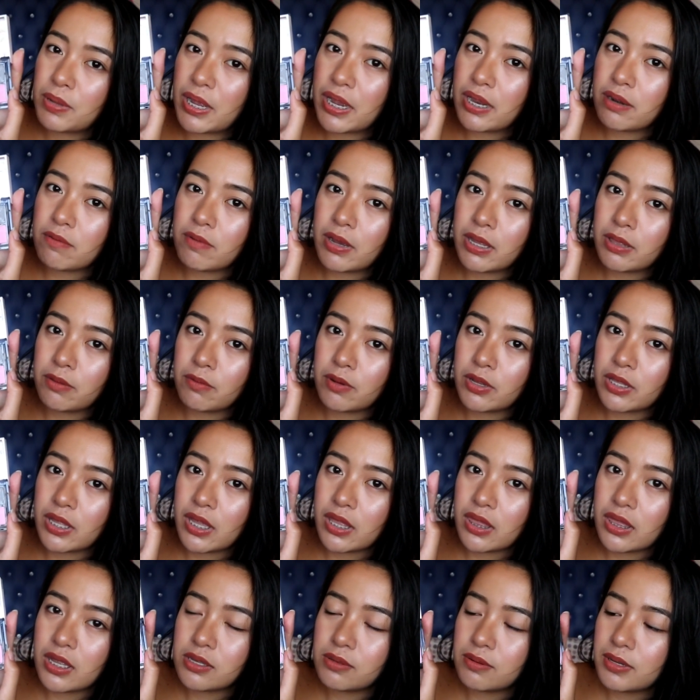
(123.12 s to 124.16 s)
plain white one,
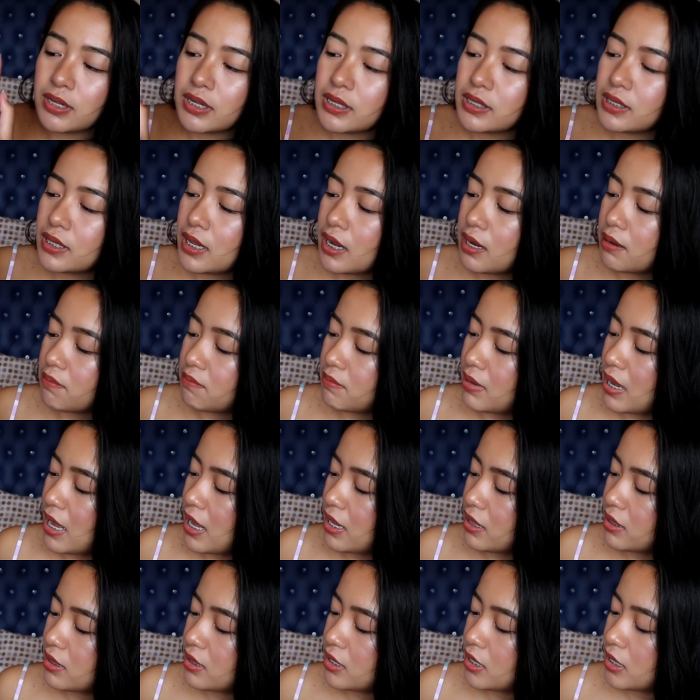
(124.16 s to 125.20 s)
and this one is like
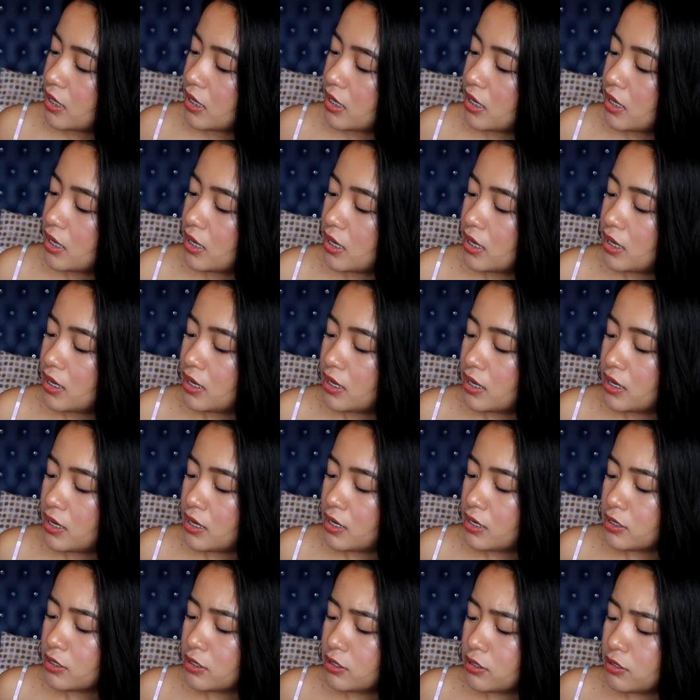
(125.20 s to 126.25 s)
matte.
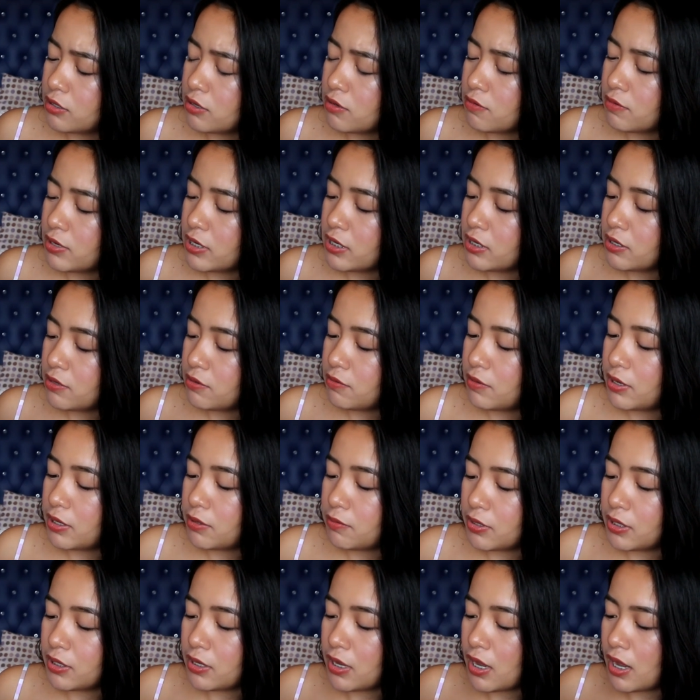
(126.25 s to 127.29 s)
So when you wait,
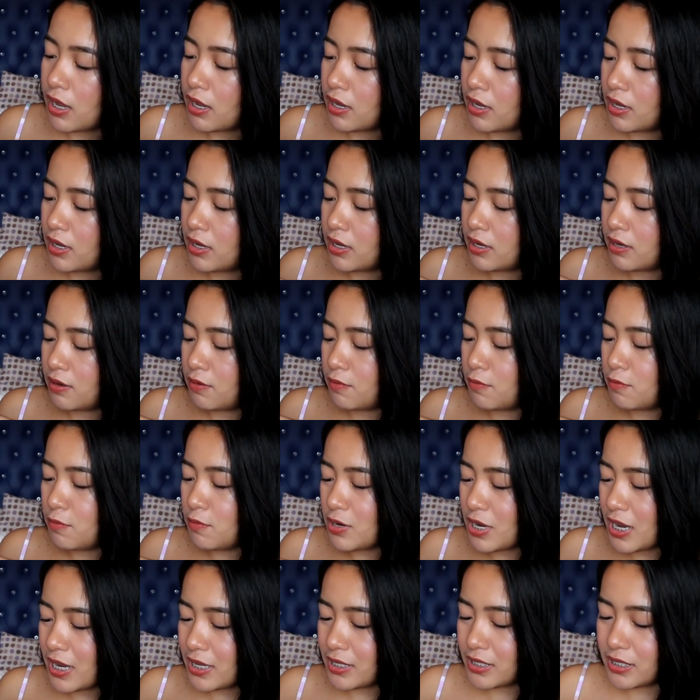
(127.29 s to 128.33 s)

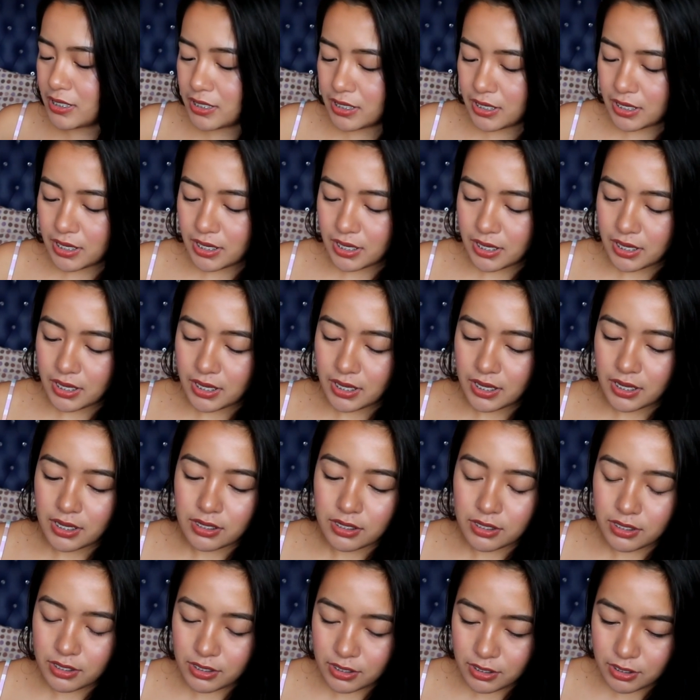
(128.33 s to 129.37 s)
what?
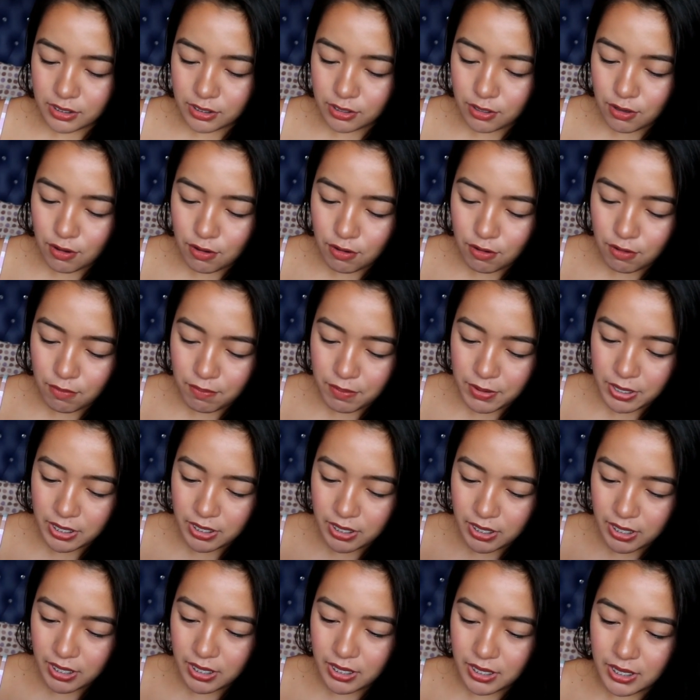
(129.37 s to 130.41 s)
So
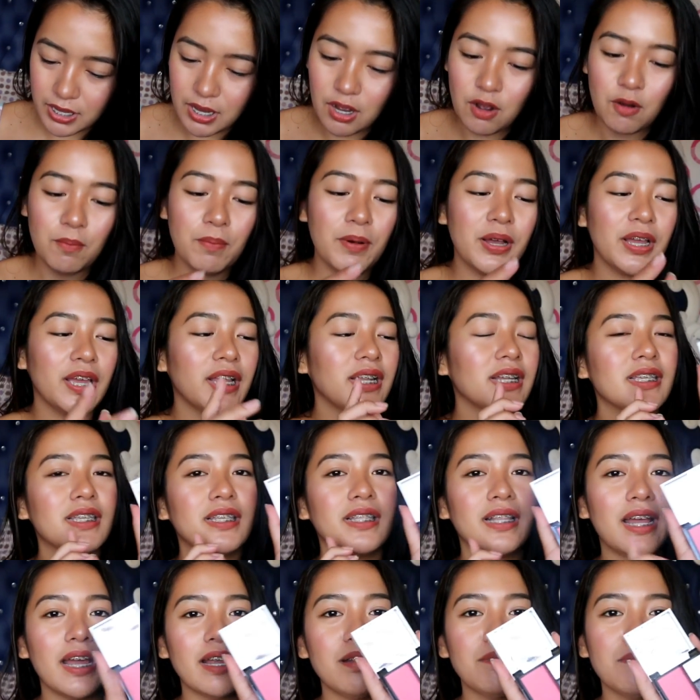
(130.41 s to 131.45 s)
pag
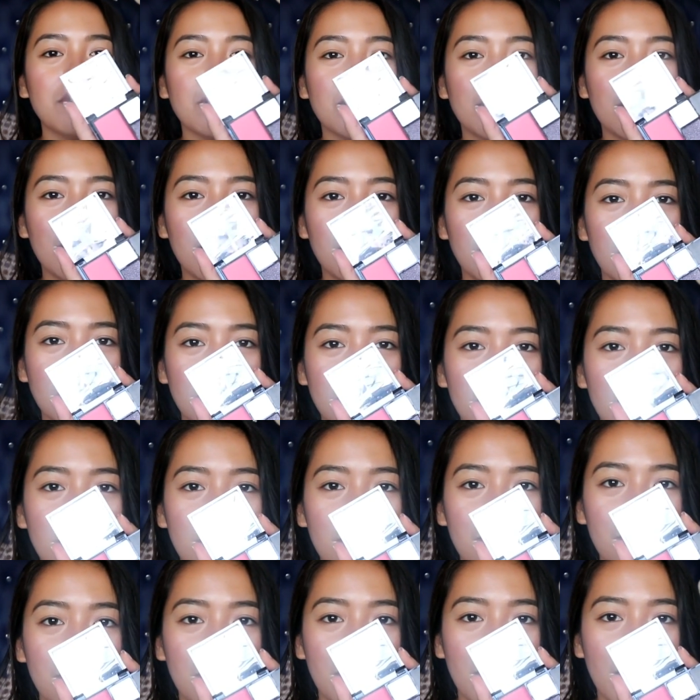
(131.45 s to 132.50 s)
in-slide mo siya, there's
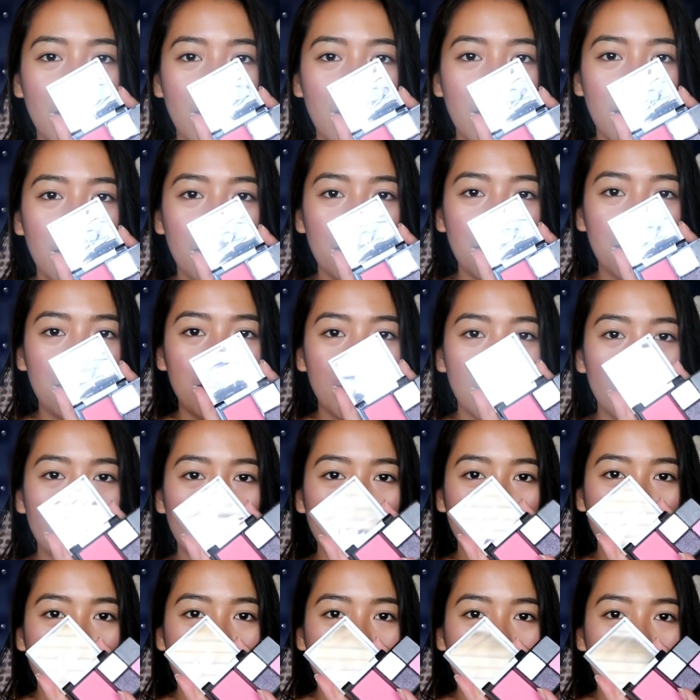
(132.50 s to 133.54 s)
gonna be a
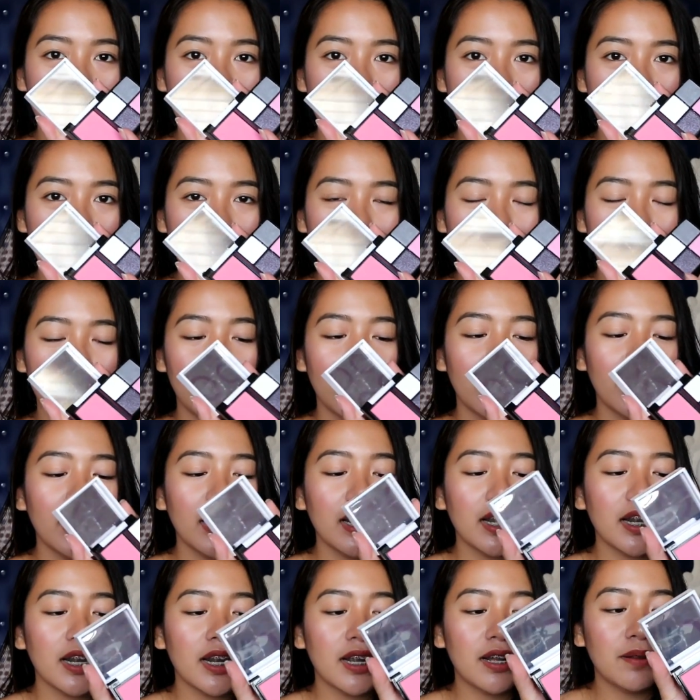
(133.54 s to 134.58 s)
blush right
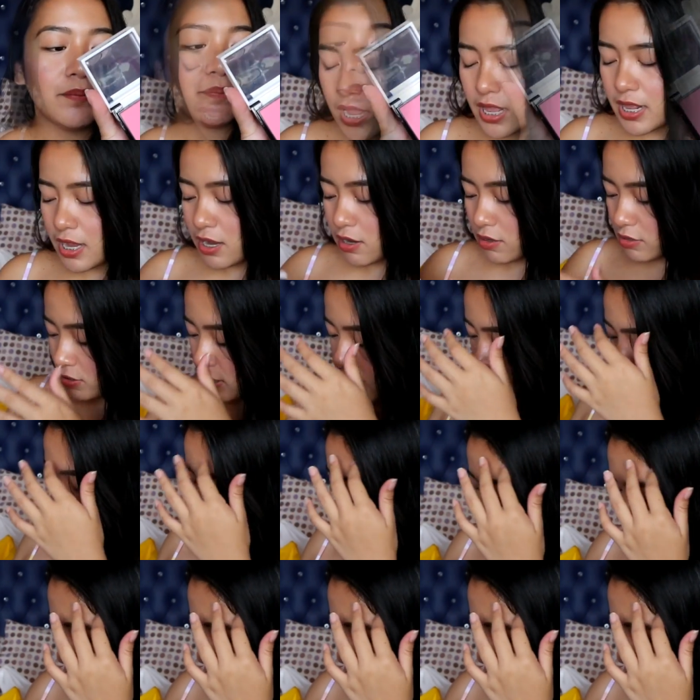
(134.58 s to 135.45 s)
here. And I also have